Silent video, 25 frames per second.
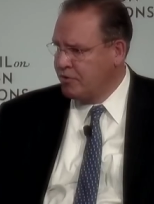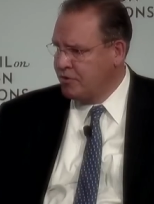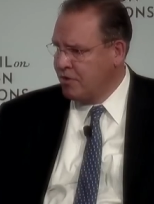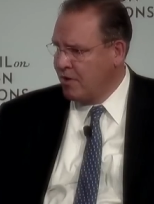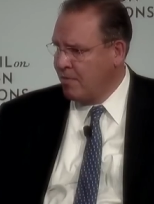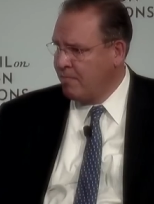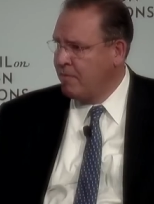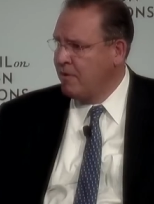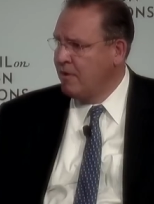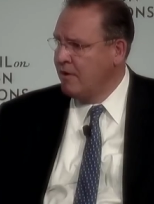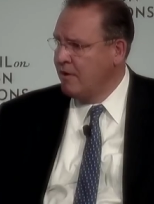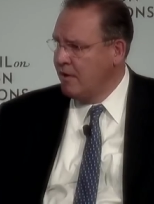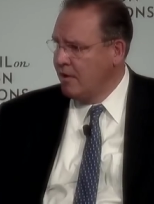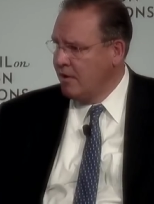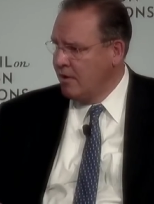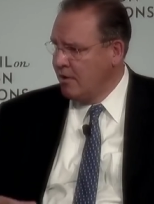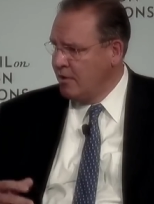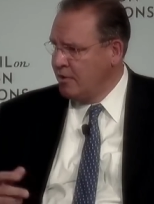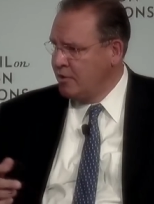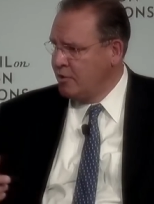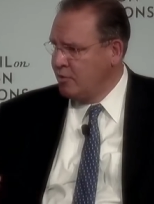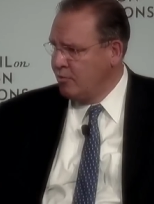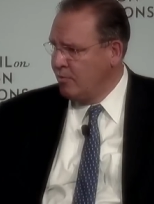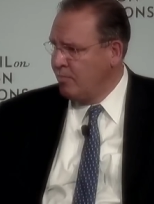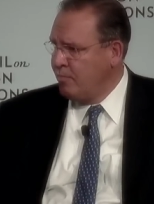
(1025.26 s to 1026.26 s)
up
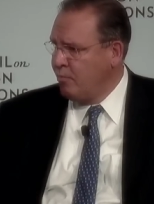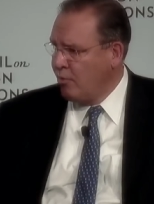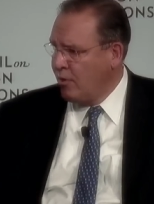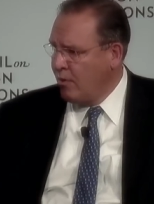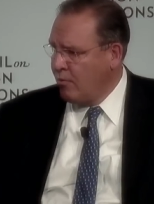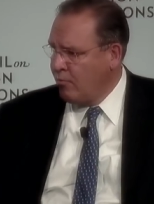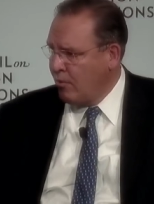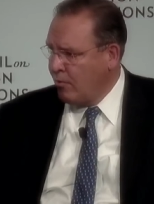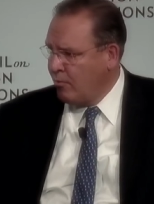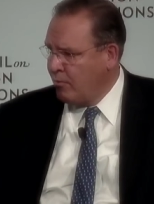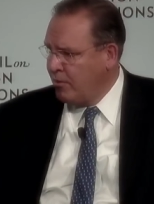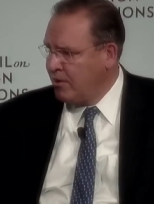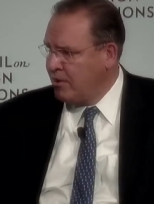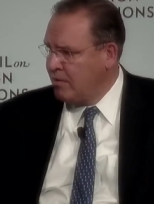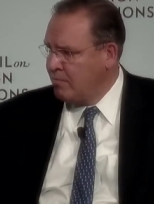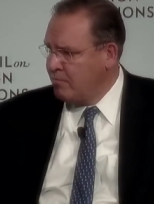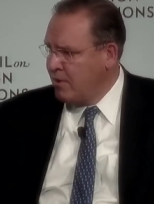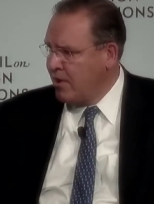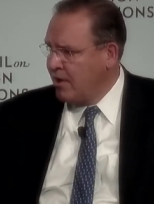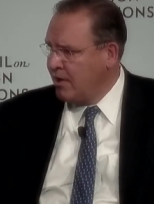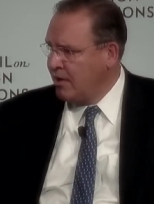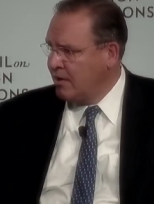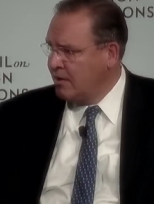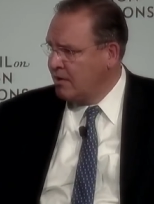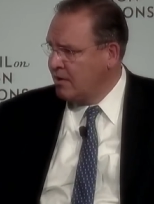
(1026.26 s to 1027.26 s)
to a point where we can
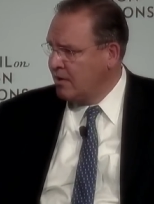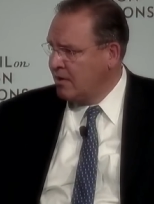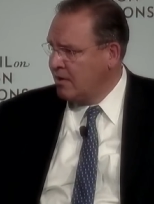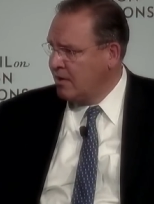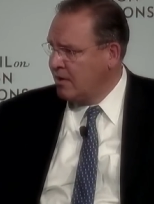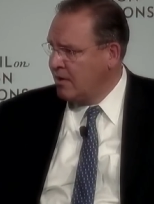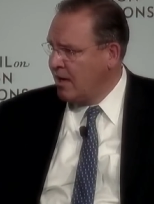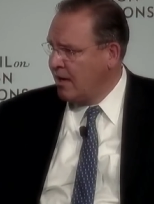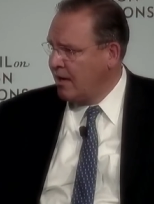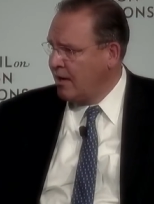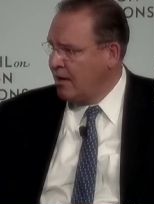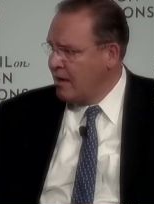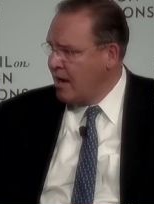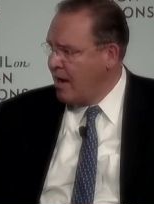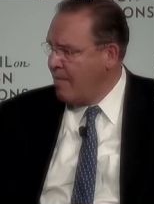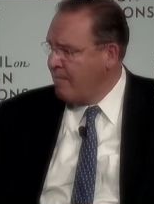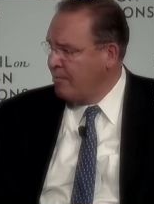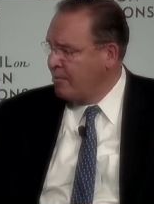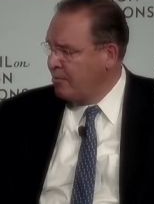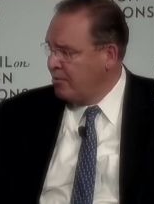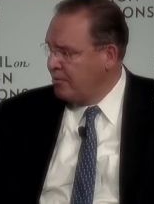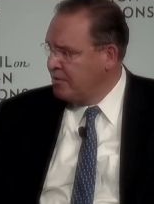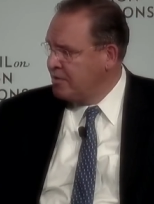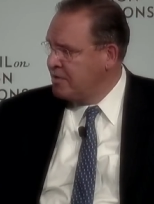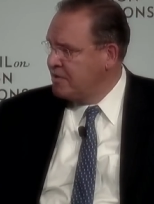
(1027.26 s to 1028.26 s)
make it uh,
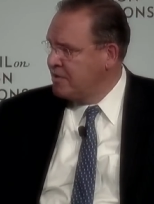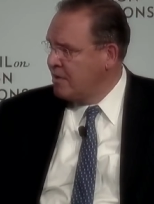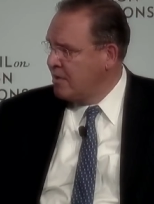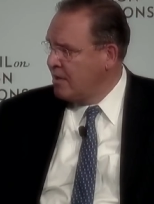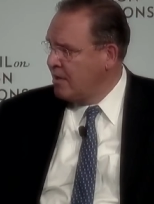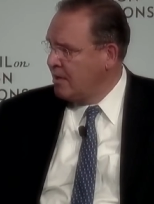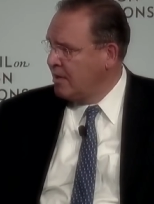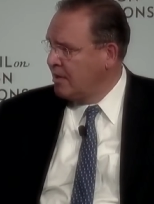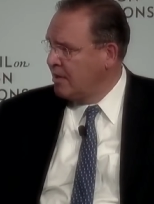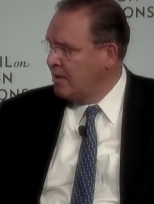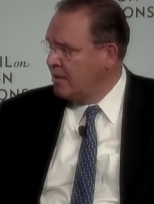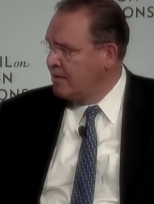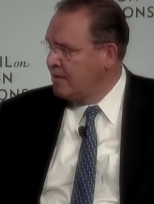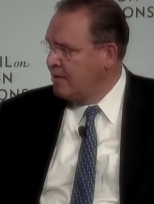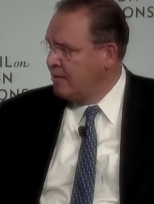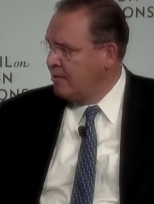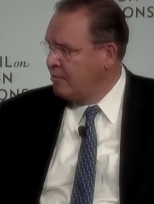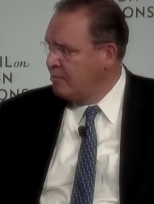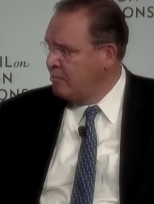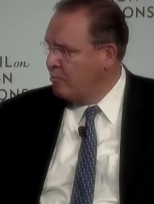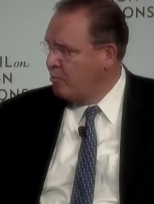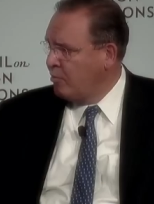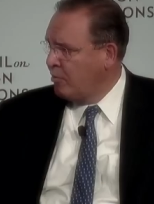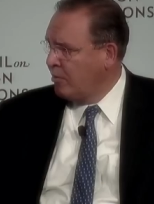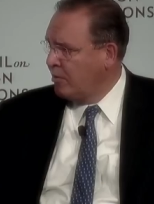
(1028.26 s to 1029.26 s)
economical to stay and continue
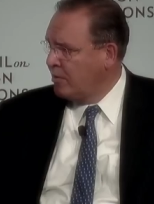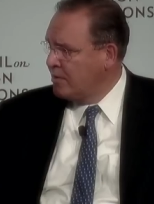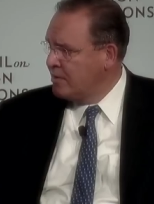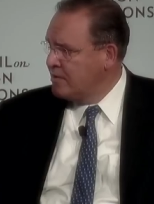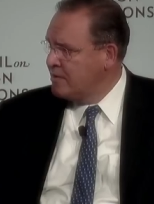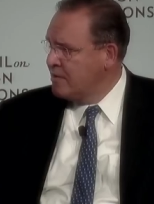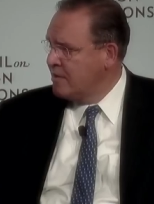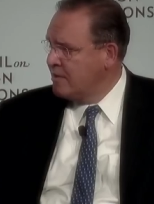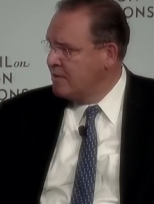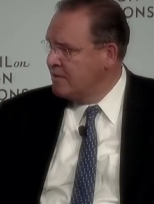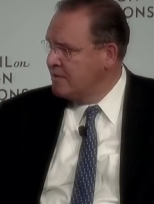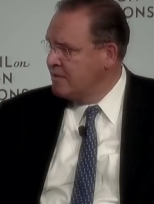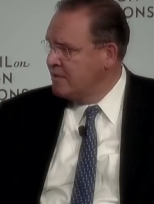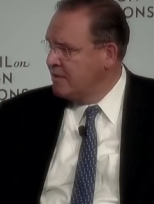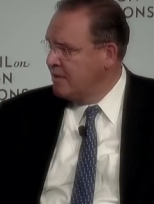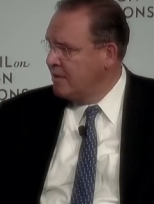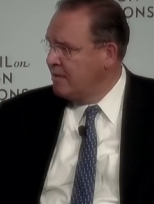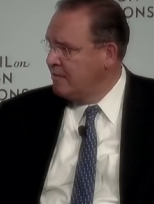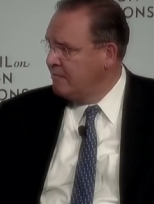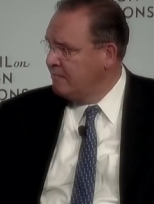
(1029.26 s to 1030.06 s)
to work in Tennessee.